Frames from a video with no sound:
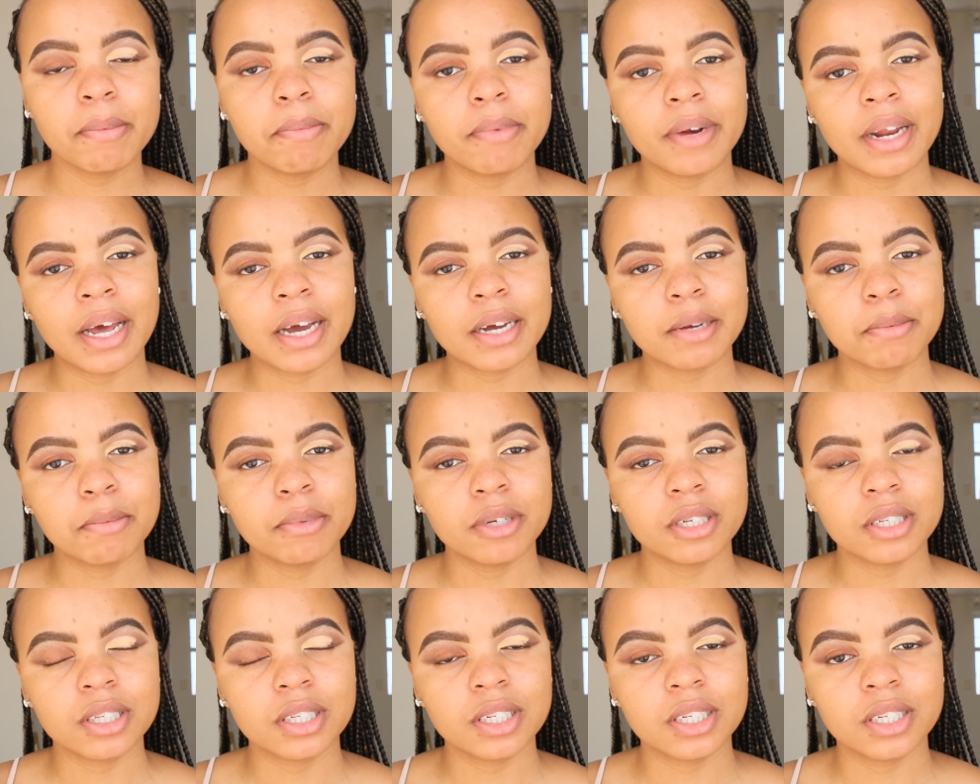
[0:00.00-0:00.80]
black
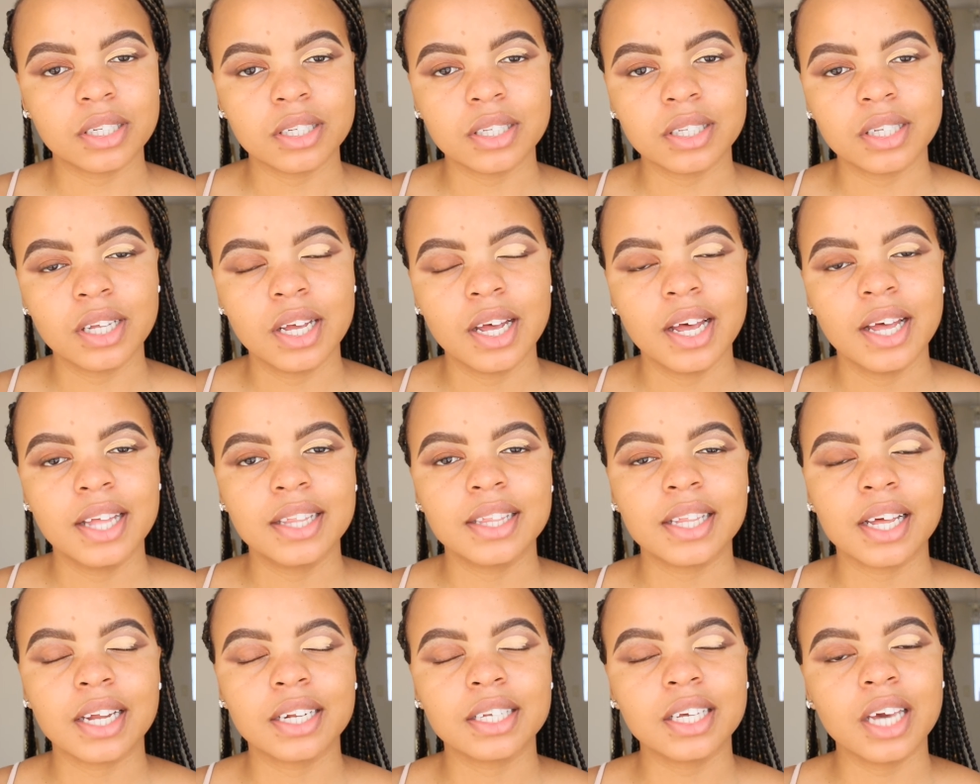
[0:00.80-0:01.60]
business
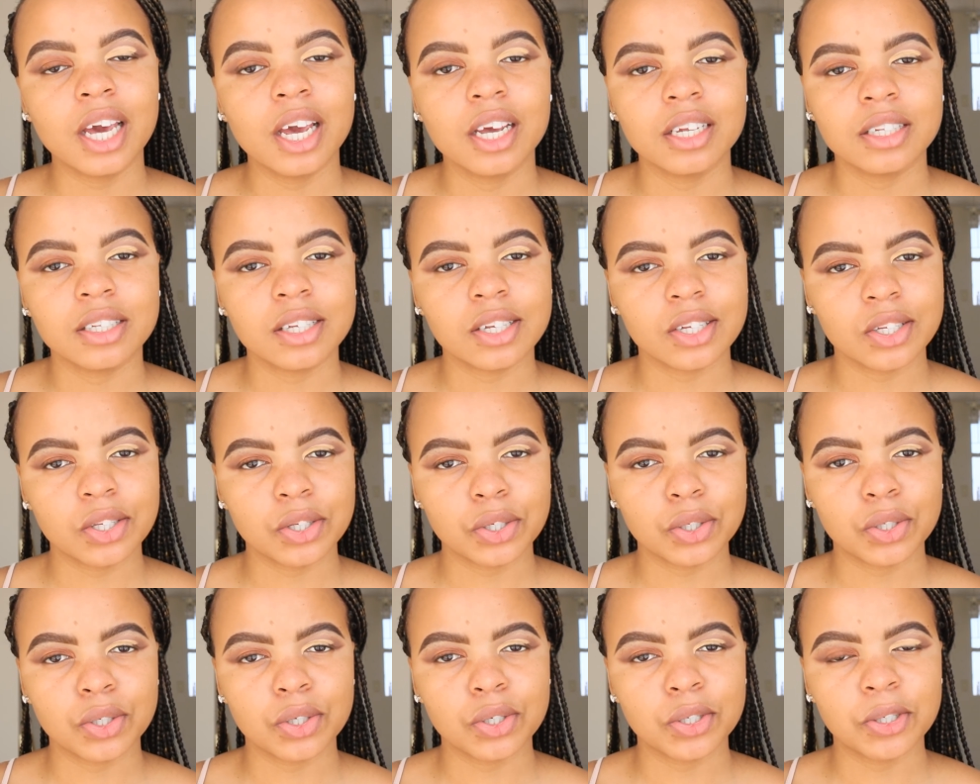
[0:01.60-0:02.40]
that
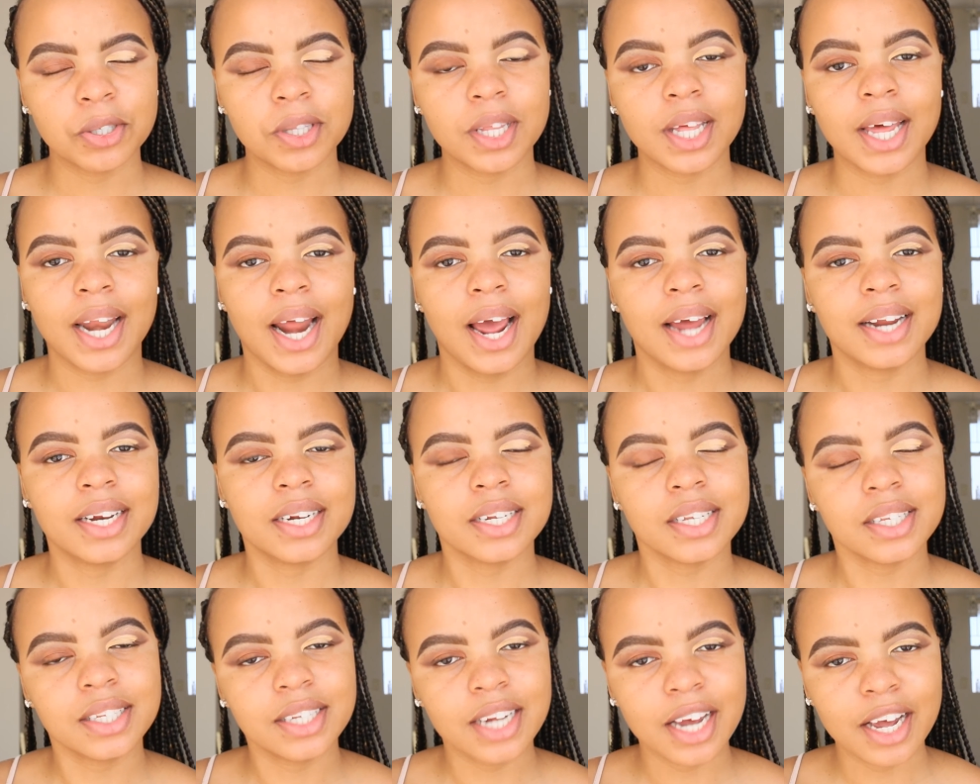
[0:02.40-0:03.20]
caters to you, that
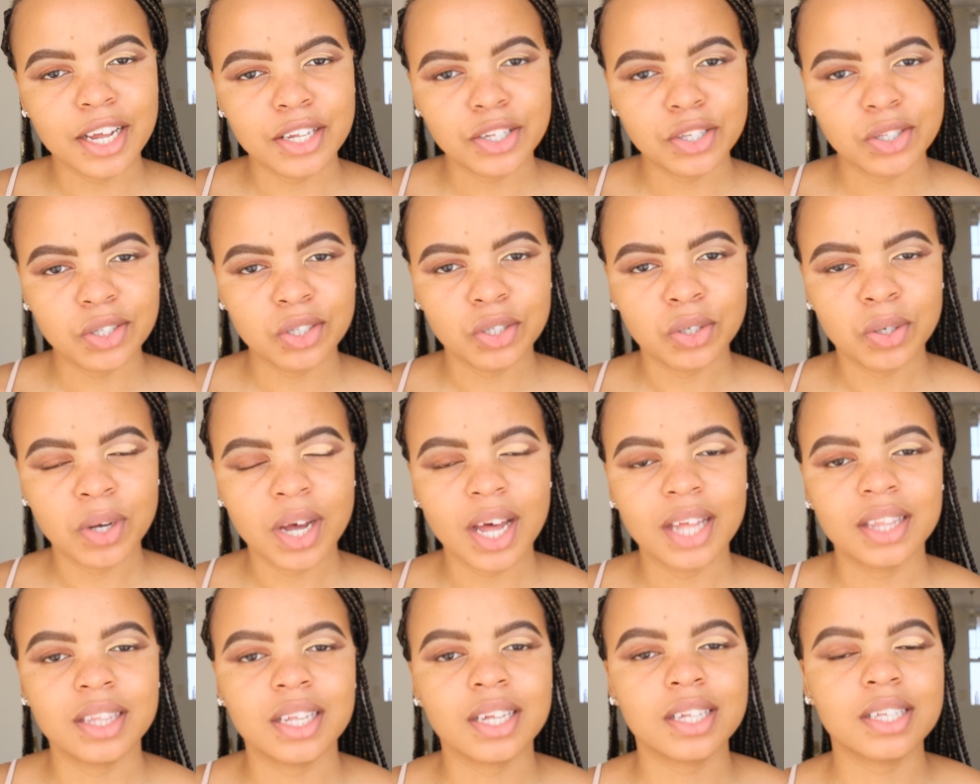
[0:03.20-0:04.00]
understands you,
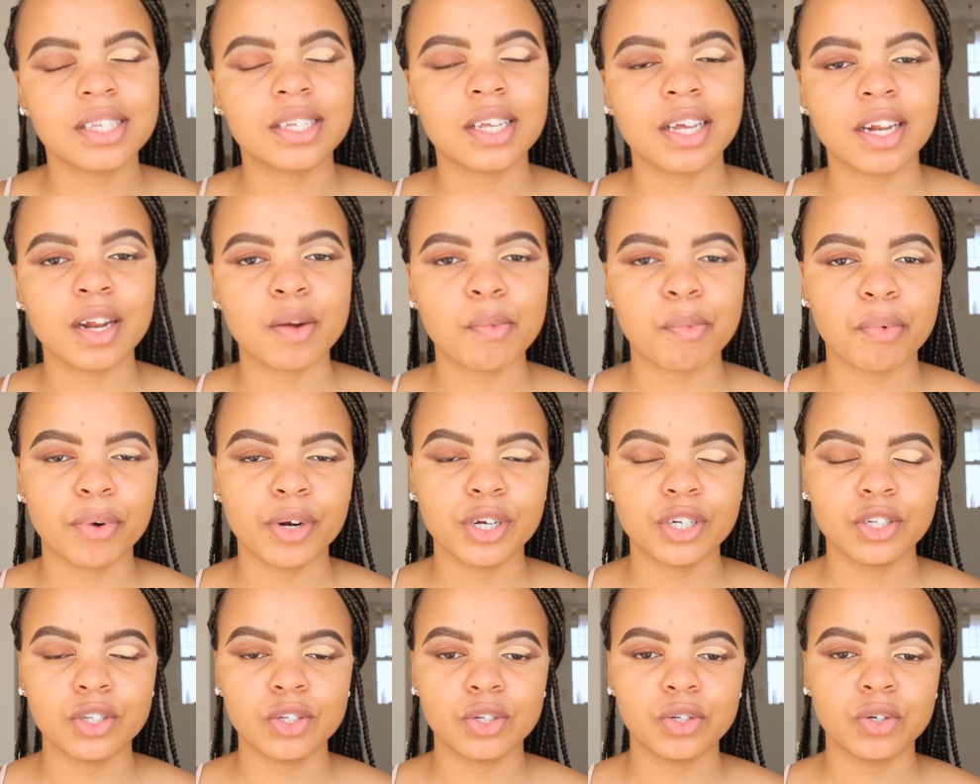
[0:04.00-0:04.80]
and that
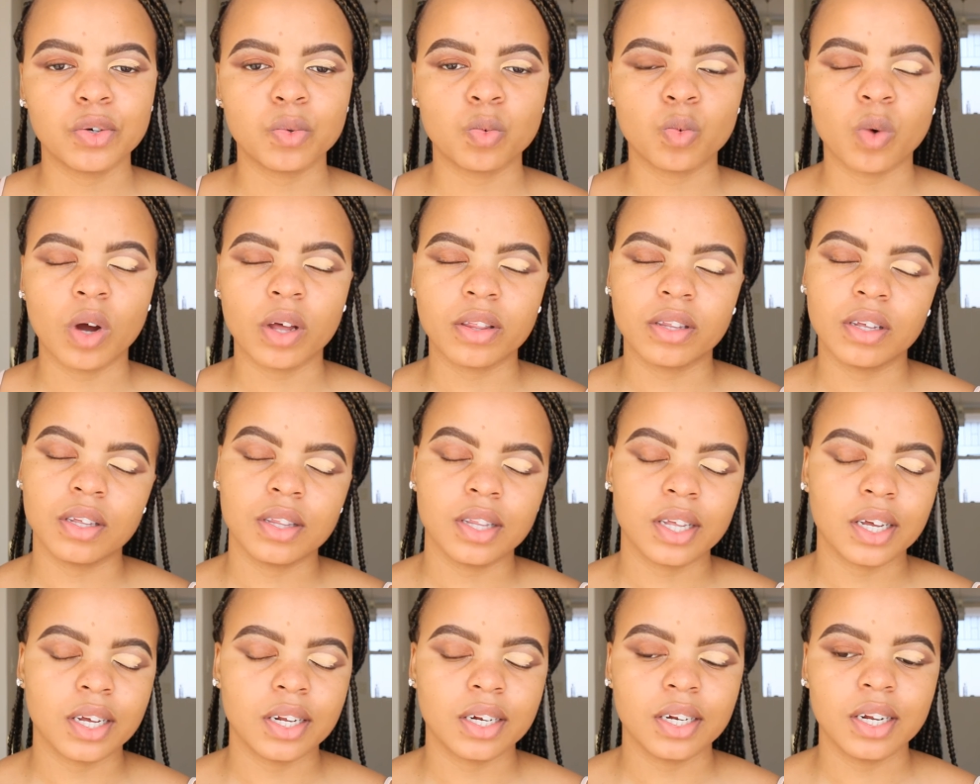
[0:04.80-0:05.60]
celebrates you, rather
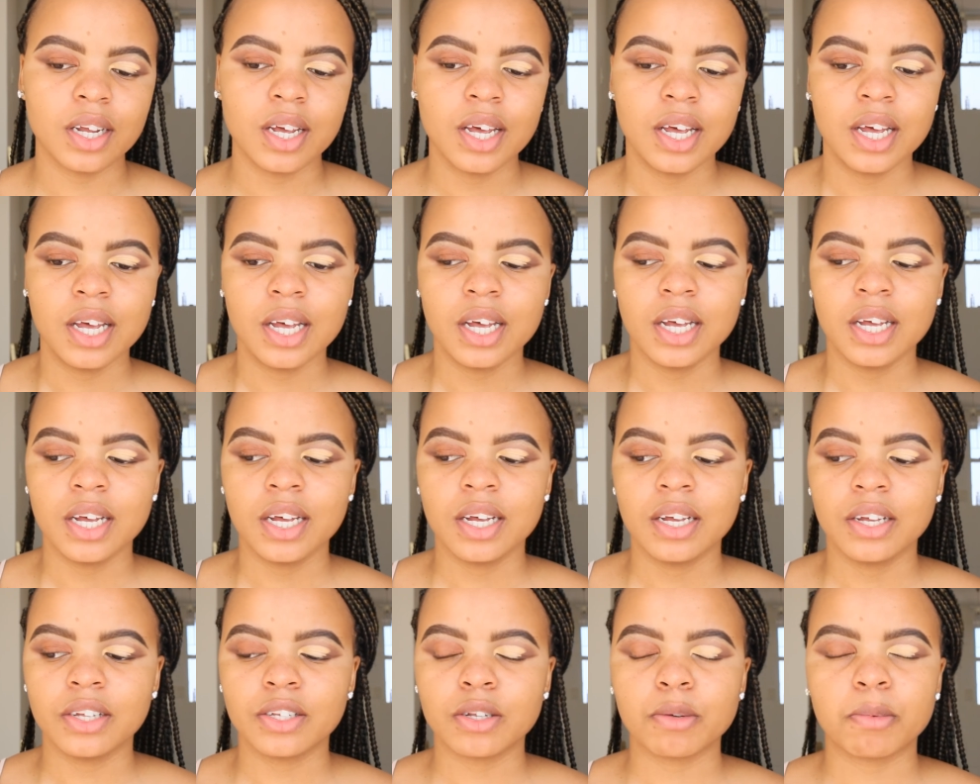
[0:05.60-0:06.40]
than
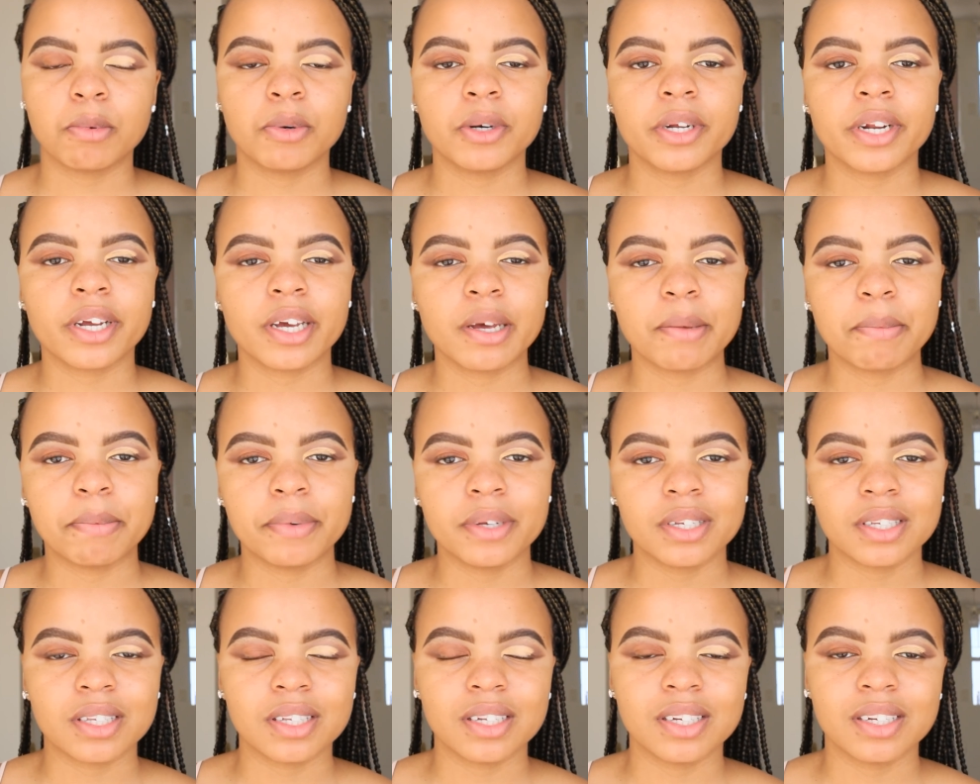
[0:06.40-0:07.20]
supporting a
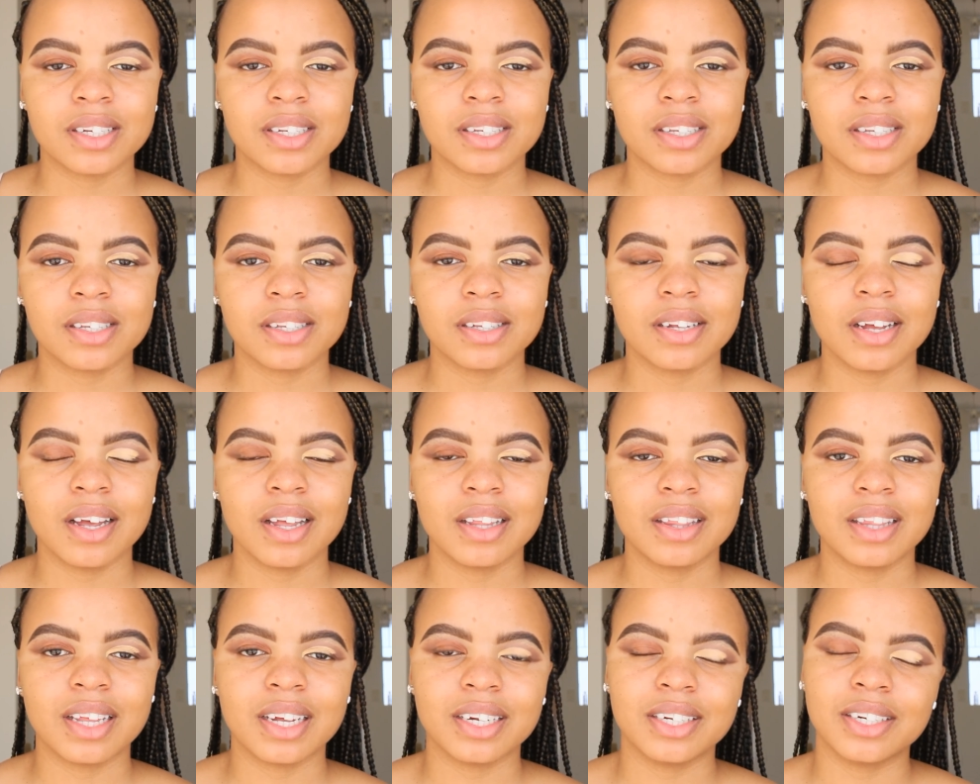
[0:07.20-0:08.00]
business
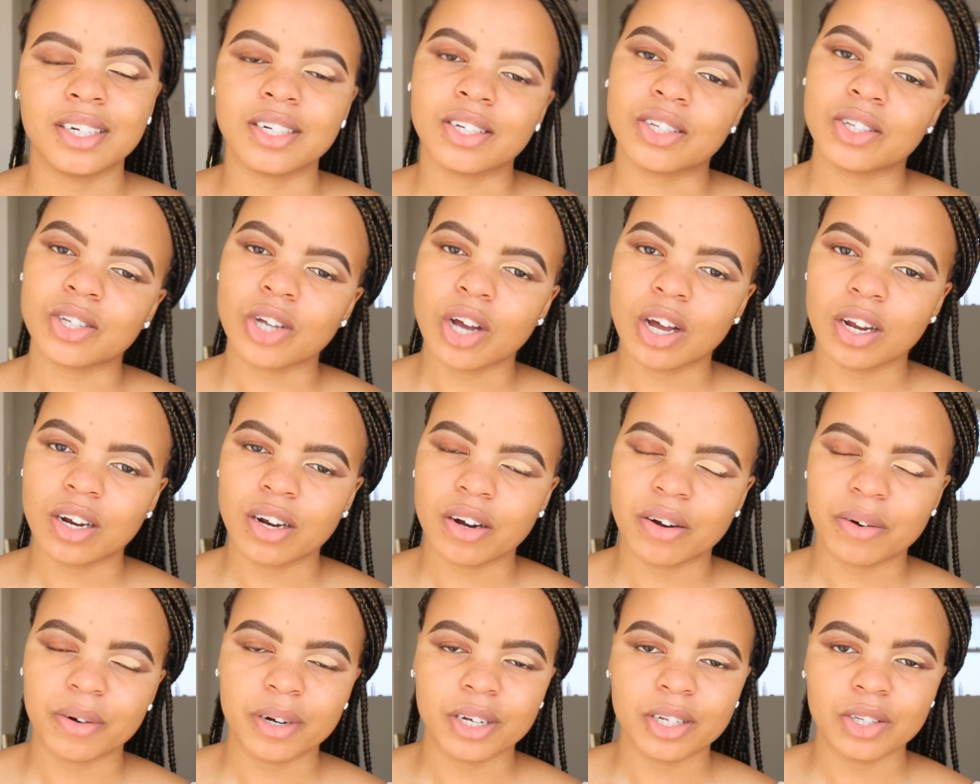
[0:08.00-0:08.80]
that just
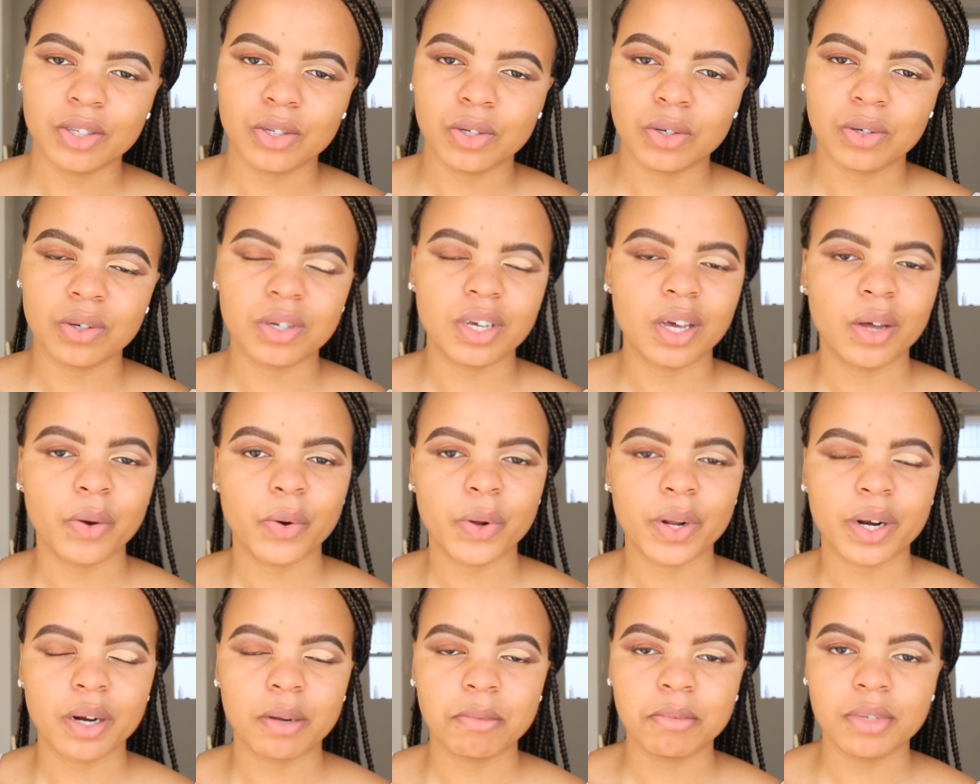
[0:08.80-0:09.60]
tolerates you. Get
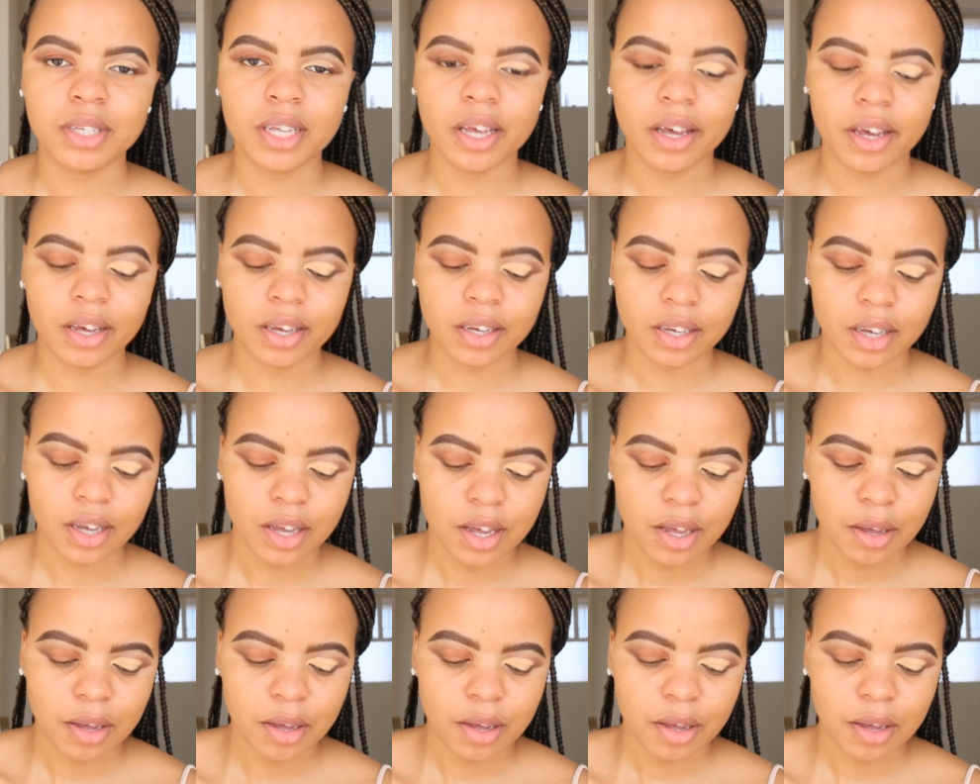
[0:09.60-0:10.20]
what I'm saying?